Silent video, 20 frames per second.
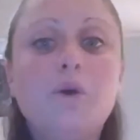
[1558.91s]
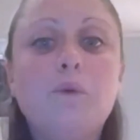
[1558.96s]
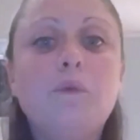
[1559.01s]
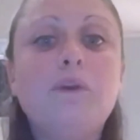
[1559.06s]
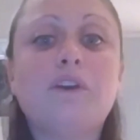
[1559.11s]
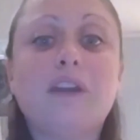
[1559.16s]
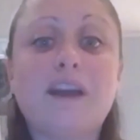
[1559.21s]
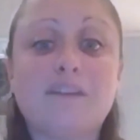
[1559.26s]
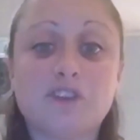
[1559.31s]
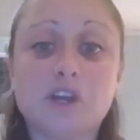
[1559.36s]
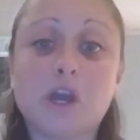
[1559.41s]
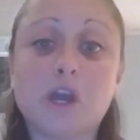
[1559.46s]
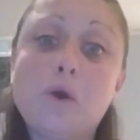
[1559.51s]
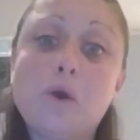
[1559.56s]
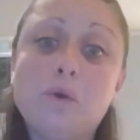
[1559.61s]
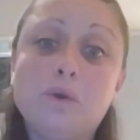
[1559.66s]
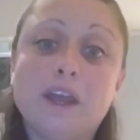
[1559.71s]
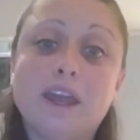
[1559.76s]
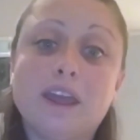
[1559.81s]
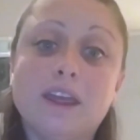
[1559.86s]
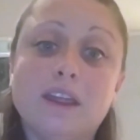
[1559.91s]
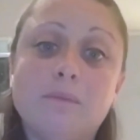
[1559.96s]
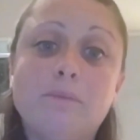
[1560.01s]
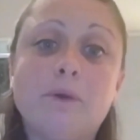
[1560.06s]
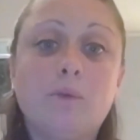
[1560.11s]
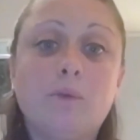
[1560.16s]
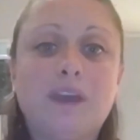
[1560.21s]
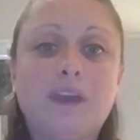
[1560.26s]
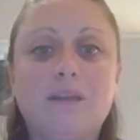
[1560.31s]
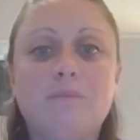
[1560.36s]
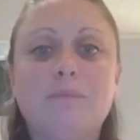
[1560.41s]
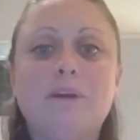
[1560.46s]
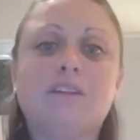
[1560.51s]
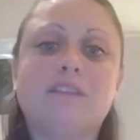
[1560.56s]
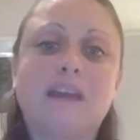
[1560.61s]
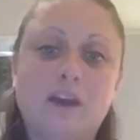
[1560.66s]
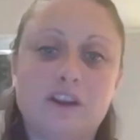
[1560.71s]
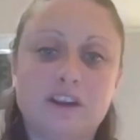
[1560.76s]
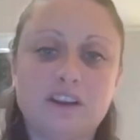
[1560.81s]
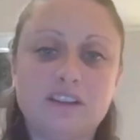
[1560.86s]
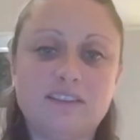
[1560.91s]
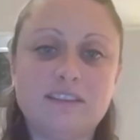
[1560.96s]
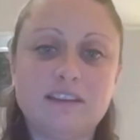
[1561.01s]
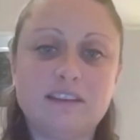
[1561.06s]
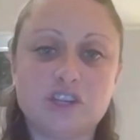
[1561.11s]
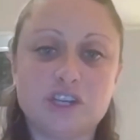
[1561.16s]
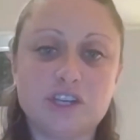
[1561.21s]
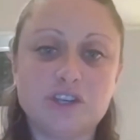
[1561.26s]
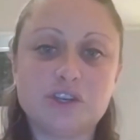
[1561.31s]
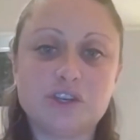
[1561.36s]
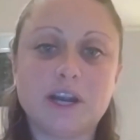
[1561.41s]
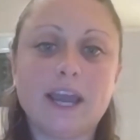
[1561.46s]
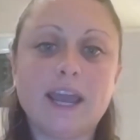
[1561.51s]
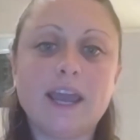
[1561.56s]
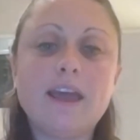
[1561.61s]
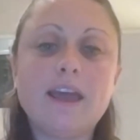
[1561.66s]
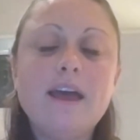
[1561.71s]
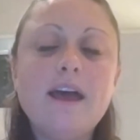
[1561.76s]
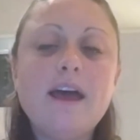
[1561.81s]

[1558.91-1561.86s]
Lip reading: We don't have to code it, but we can build out a decision tree.